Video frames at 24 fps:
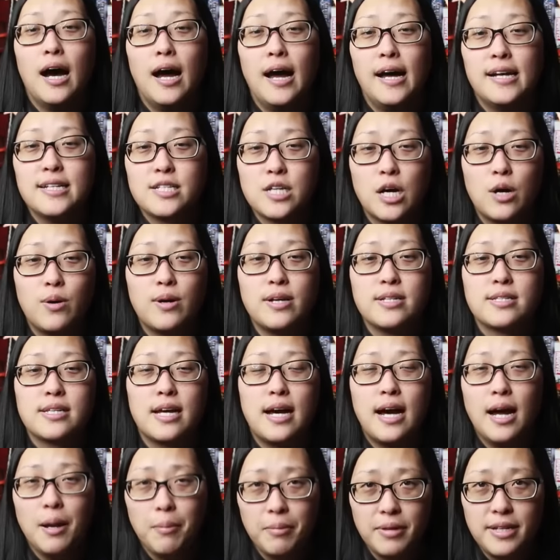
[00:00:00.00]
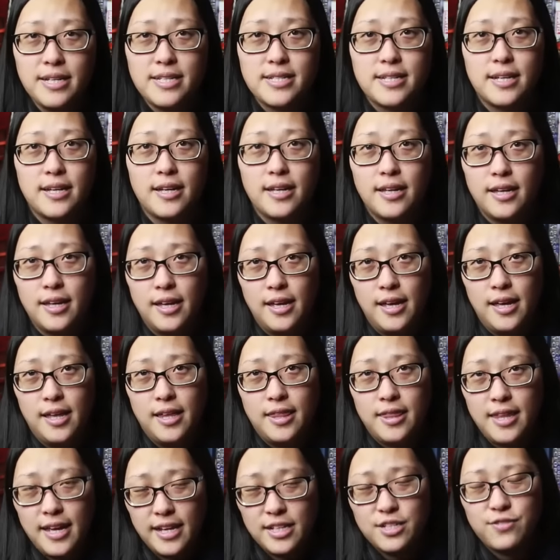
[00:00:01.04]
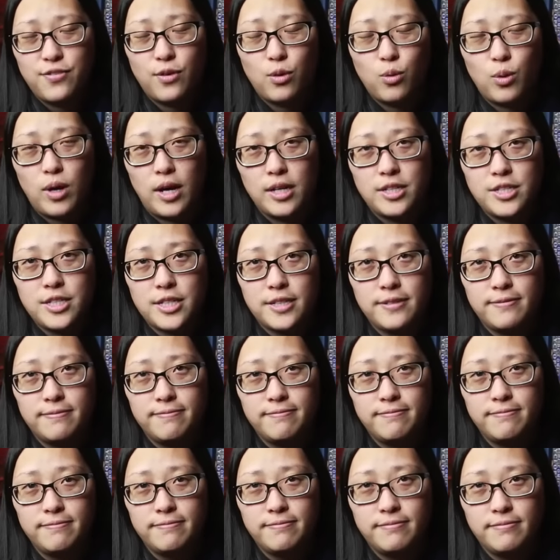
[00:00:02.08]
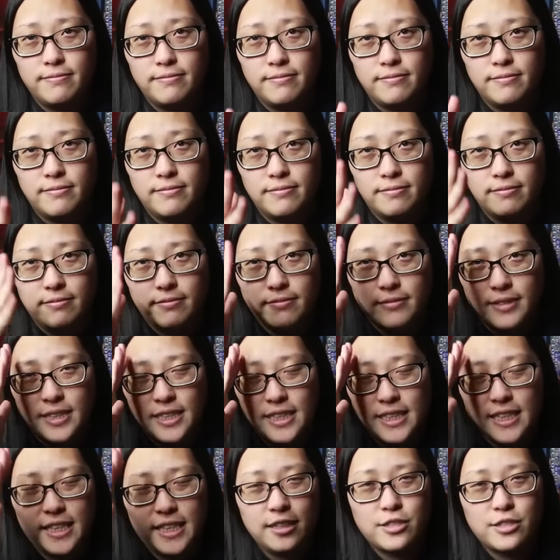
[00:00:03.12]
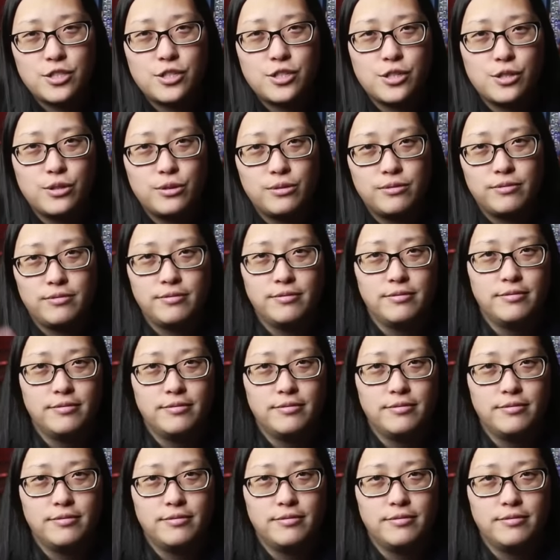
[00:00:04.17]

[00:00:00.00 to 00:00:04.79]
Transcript: As always, I'm Lisa. Thanks for watching. See you soon.